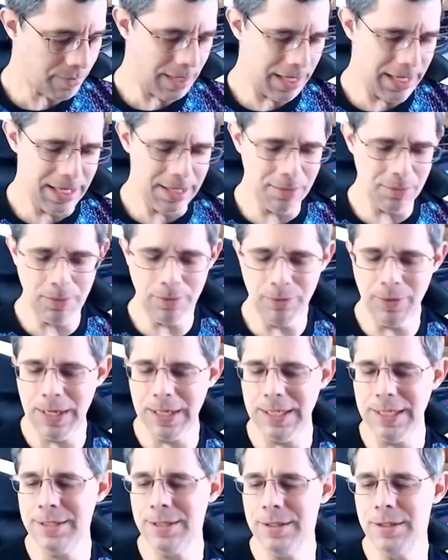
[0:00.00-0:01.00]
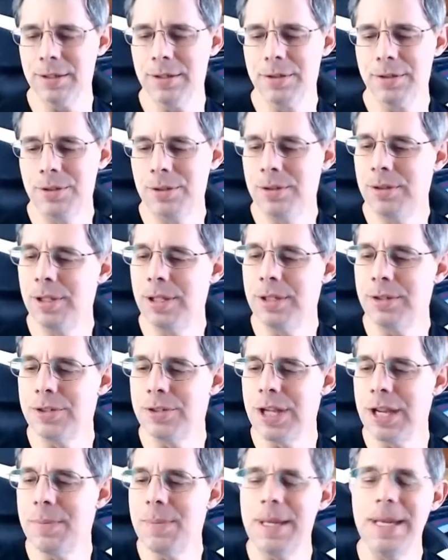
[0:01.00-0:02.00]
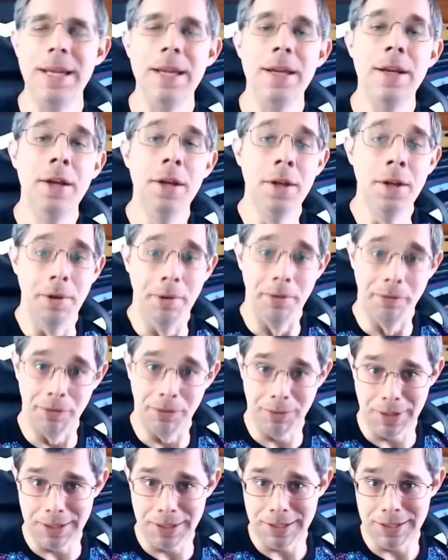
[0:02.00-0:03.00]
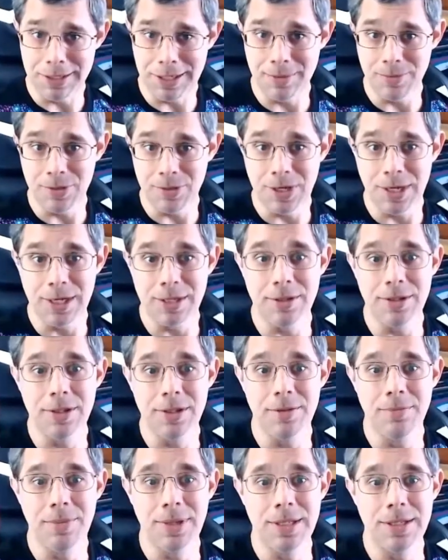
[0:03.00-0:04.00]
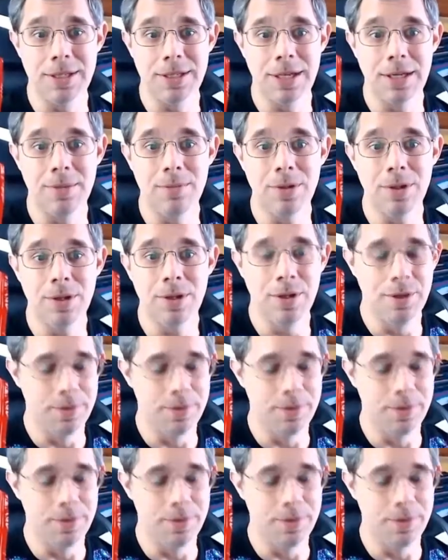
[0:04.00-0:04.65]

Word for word: And we've had these little little Debbie variety type snacks many times.